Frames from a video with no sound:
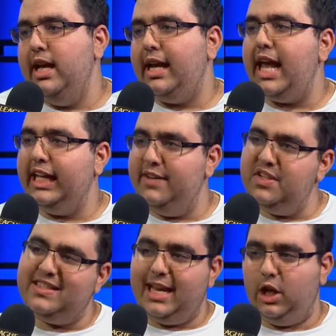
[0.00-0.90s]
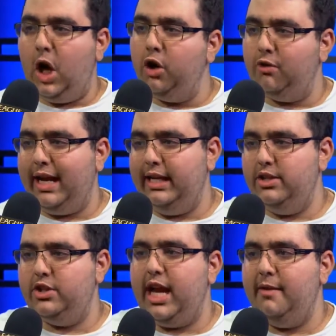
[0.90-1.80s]
kind of give us that long
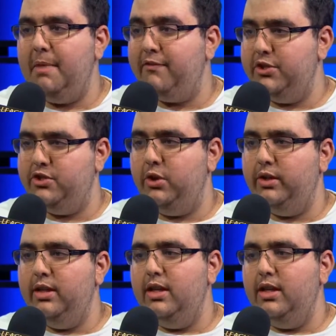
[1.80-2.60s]
range kind of buffer zone.